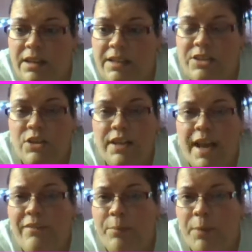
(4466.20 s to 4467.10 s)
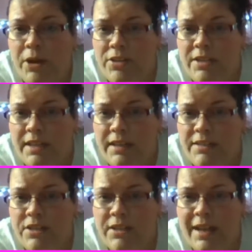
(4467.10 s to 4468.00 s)
it's good to have a person.
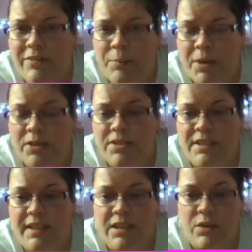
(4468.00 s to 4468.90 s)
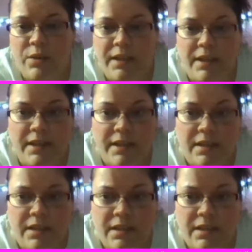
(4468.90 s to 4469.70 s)
It's good to have a person that you can